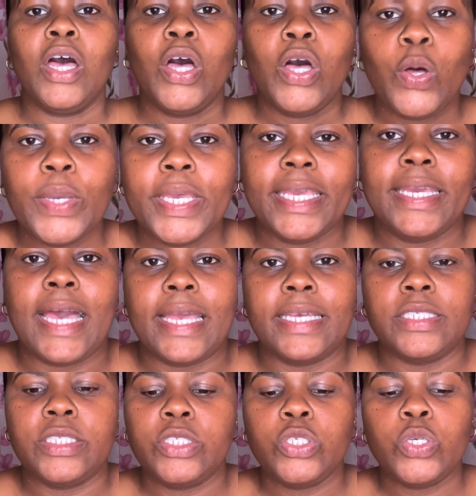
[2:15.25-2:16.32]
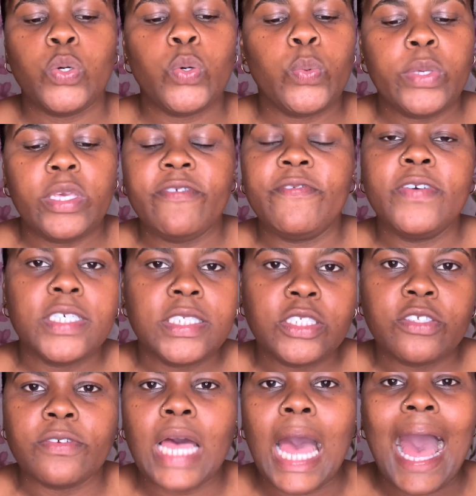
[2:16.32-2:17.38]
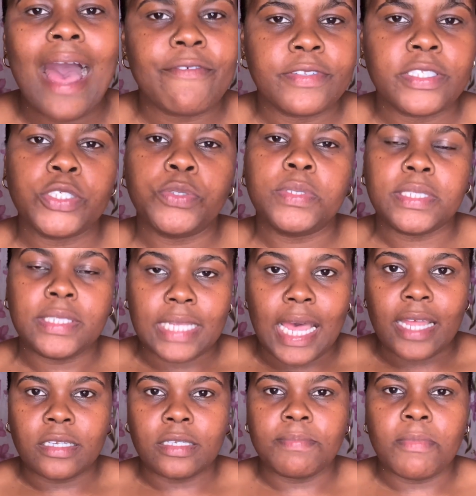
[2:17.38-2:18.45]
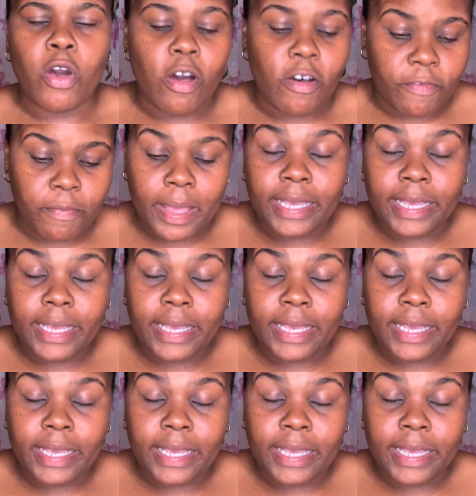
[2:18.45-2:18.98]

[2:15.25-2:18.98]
Okay guys, so we first have to start off by